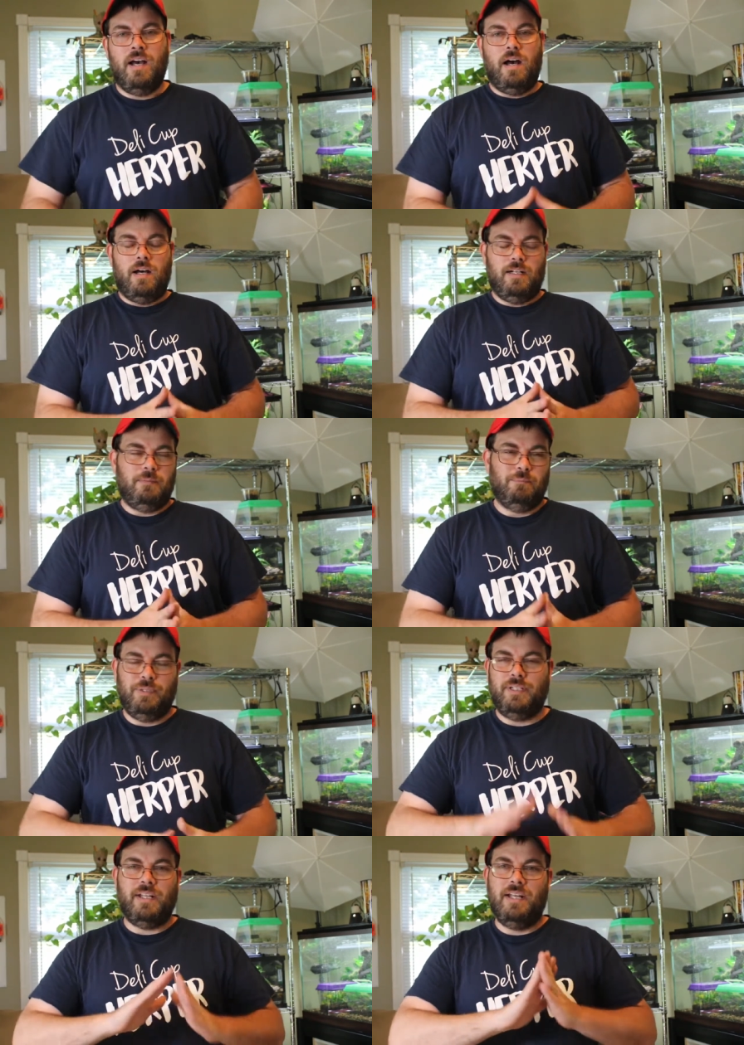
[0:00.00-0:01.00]

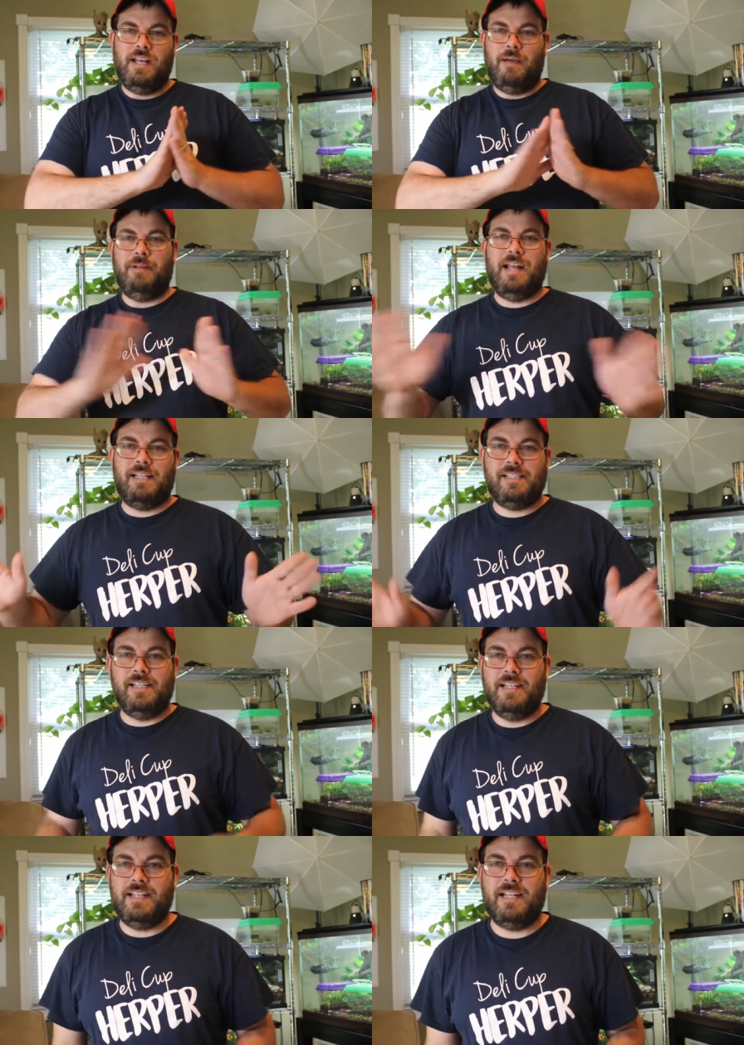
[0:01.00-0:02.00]
But I mean, that's
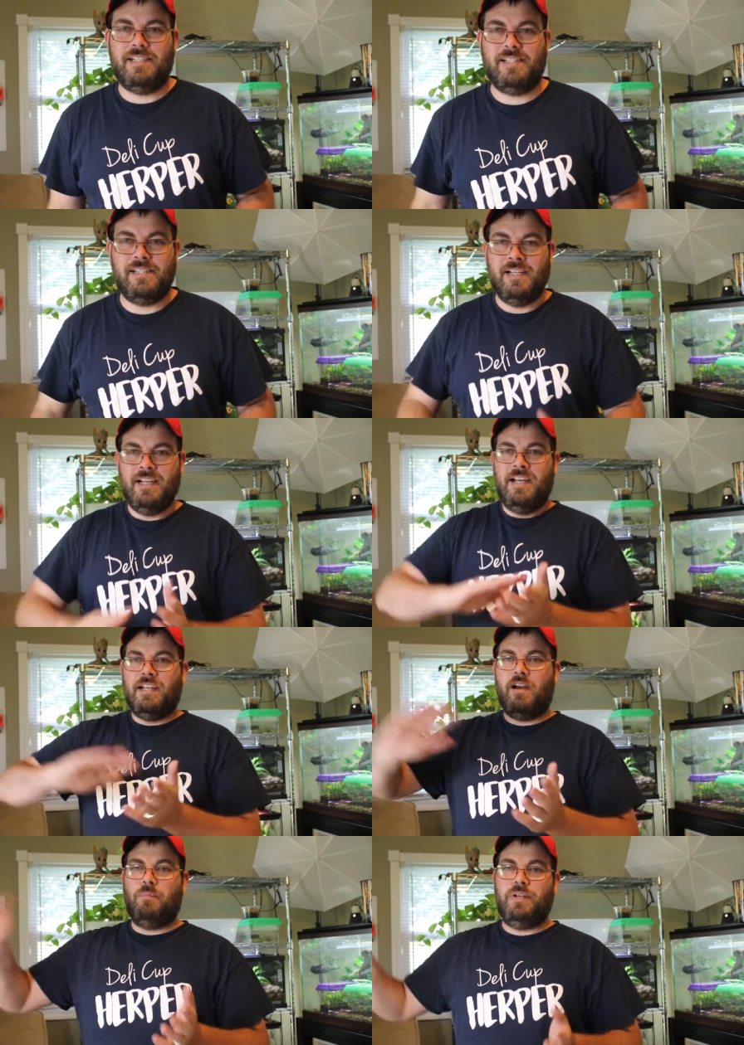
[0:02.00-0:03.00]

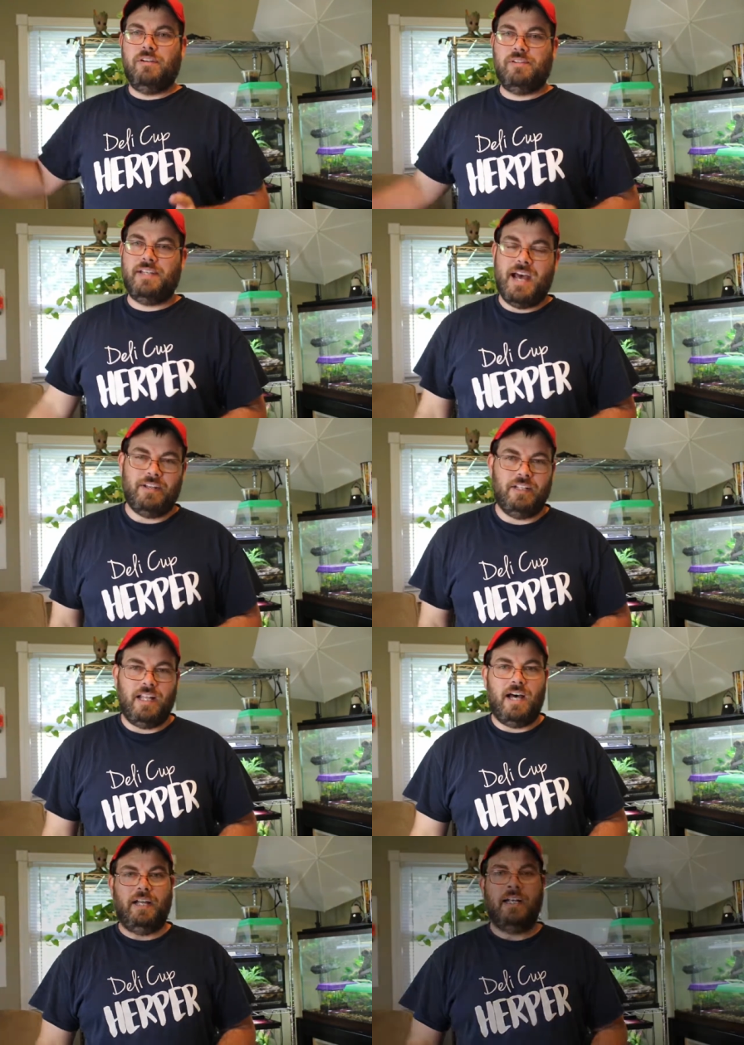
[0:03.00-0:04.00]
a couple years down the
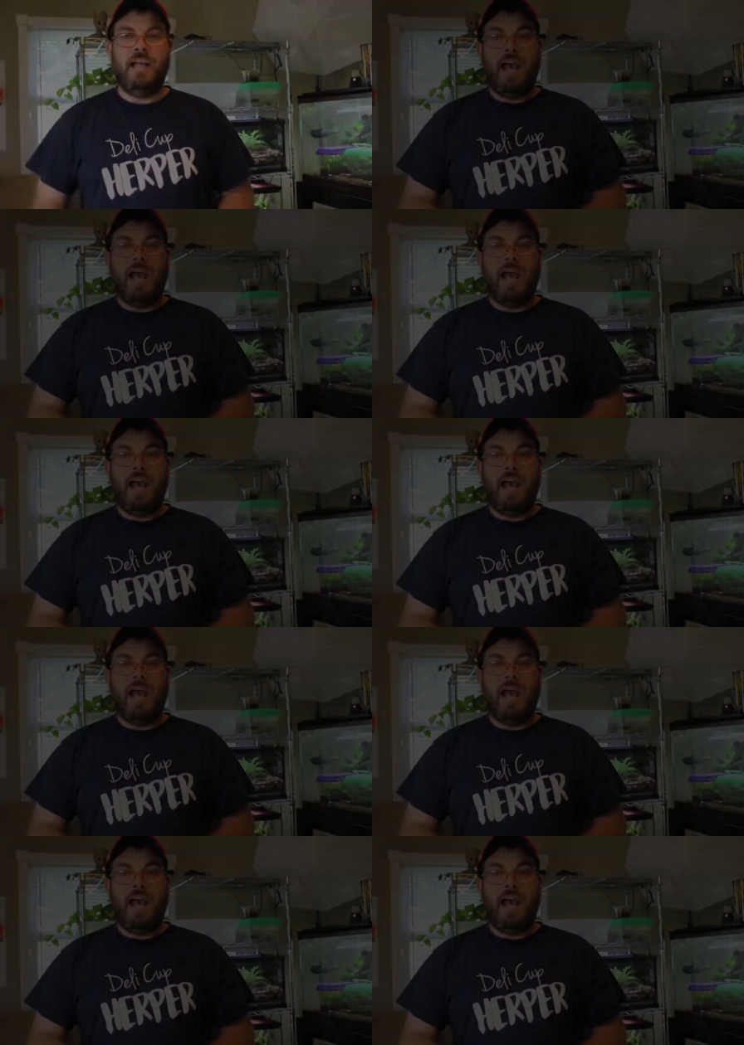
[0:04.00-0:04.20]
line.